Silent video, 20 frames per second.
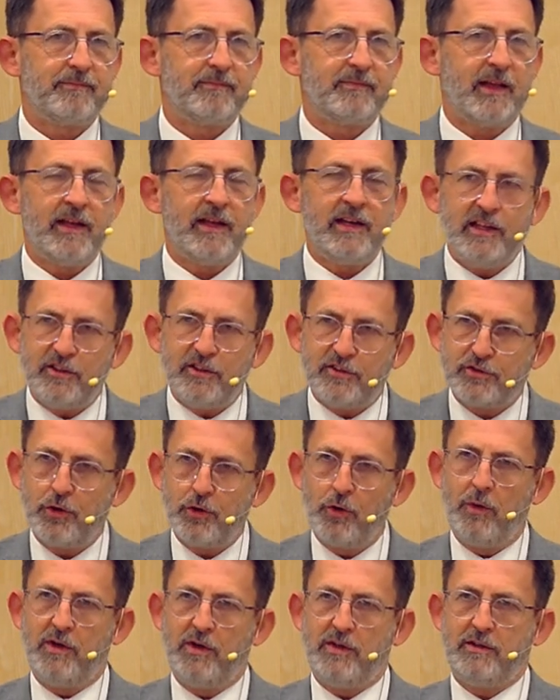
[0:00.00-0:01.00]
And he
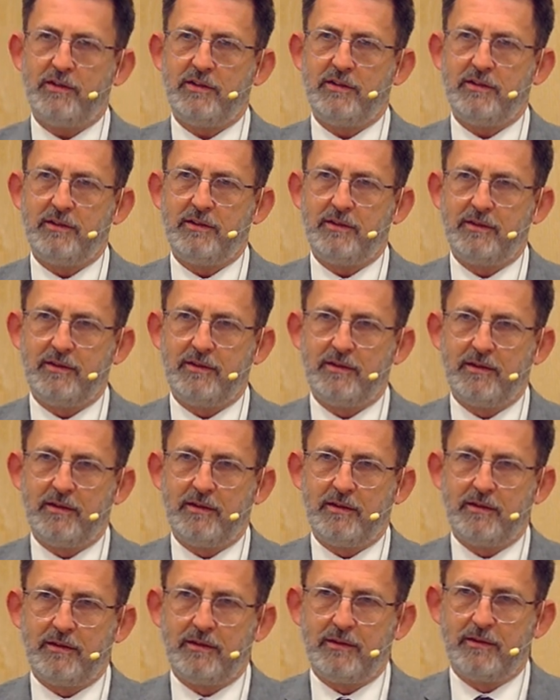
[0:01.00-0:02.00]
saw it.
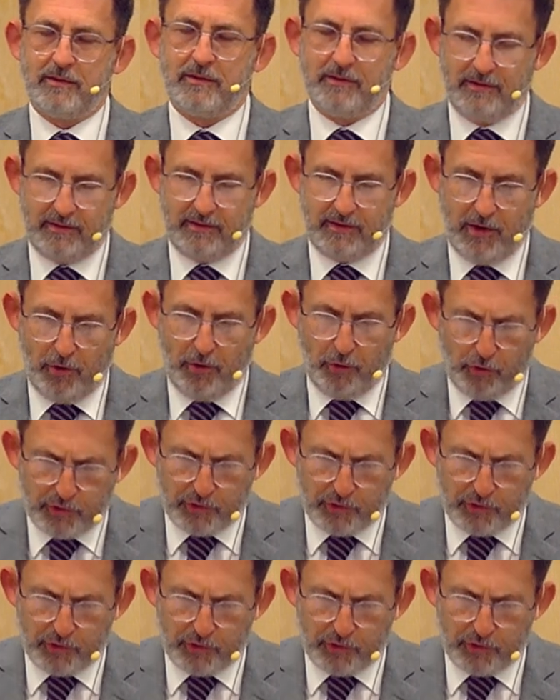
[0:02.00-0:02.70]
Oh,